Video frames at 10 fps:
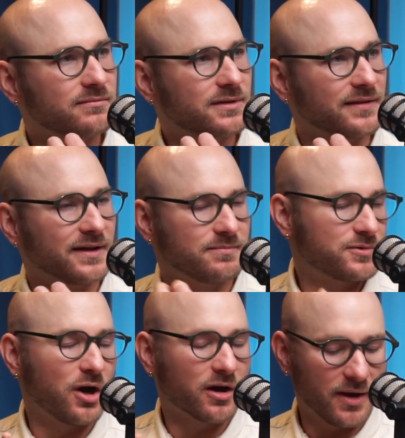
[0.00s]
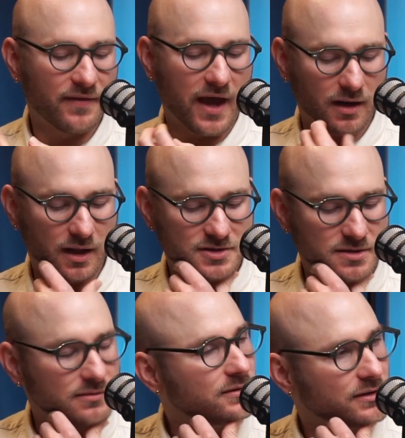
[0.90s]
Right. That they talk about that a lot
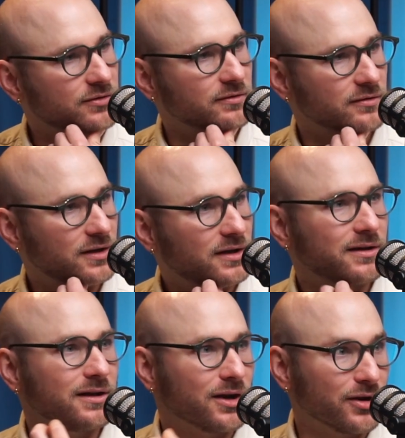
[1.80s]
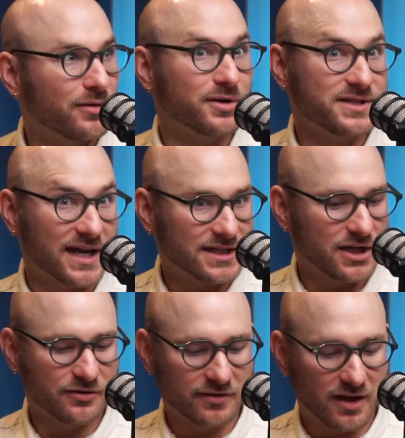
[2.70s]
too. Where It's yeah. you are protecting
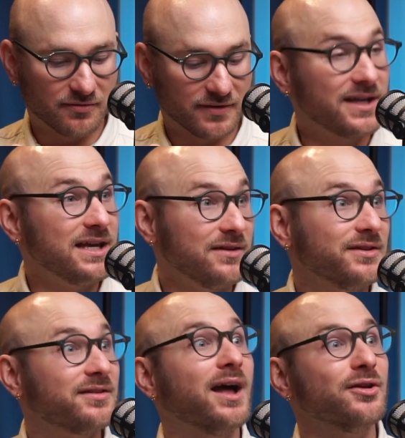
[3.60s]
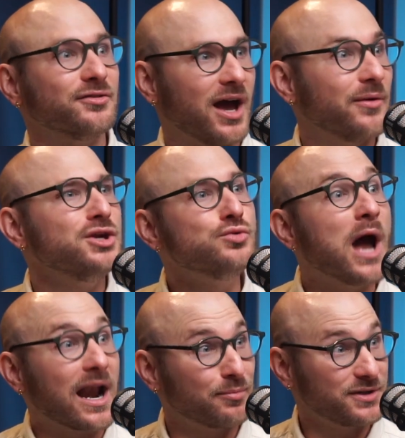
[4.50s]
yourself, and he even tells how "You
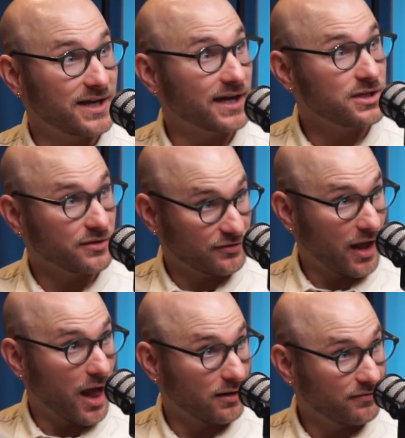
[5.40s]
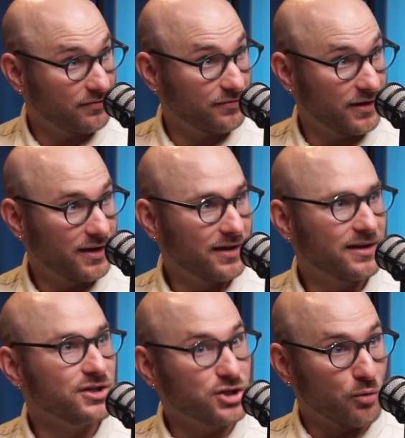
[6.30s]
got to protect yourself.
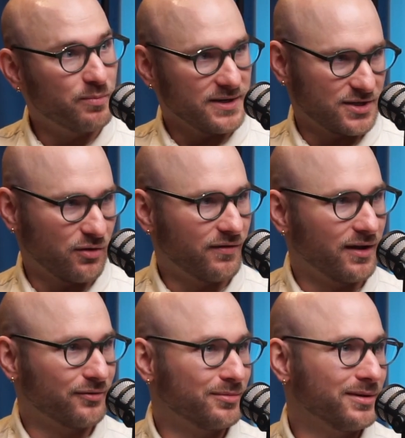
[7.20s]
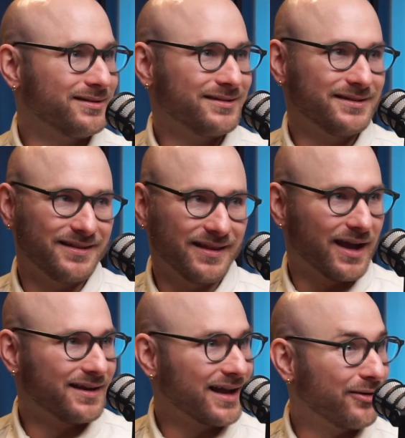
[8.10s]
Don't be so vulnerable." And in the
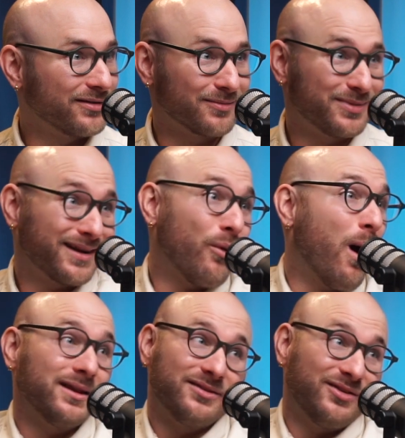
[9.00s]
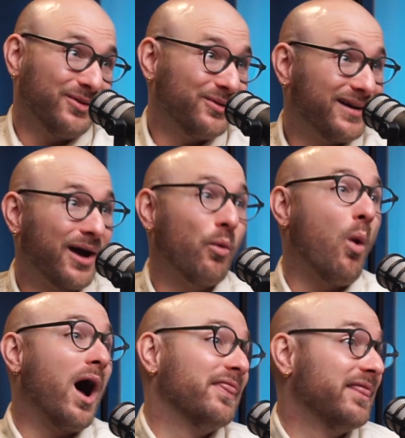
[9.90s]
end, Howie's like, "But I want to. I
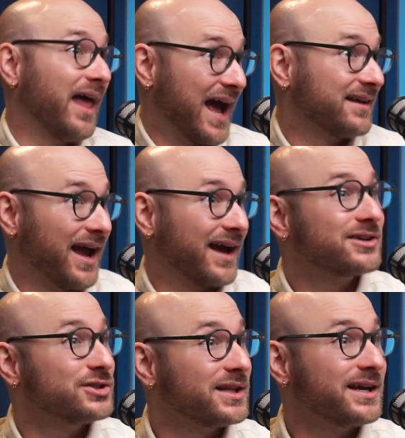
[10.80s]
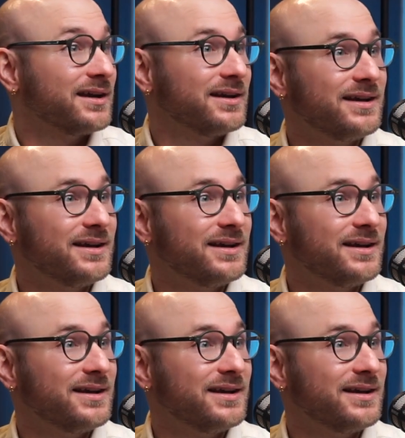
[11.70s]
want right. that actually."